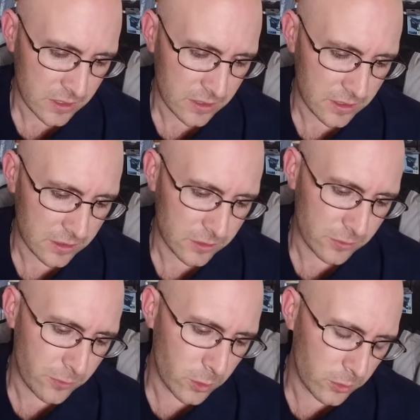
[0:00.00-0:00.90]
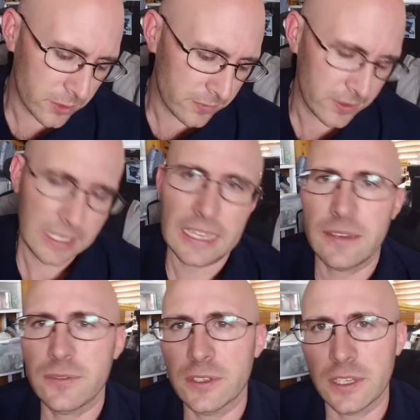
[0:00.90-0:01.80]
There's a forward for the
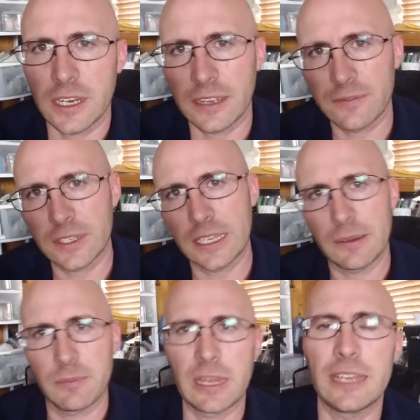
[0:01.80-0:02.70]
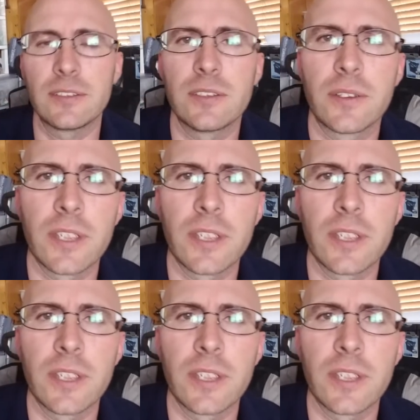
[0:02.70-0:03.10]
after that I have to get past.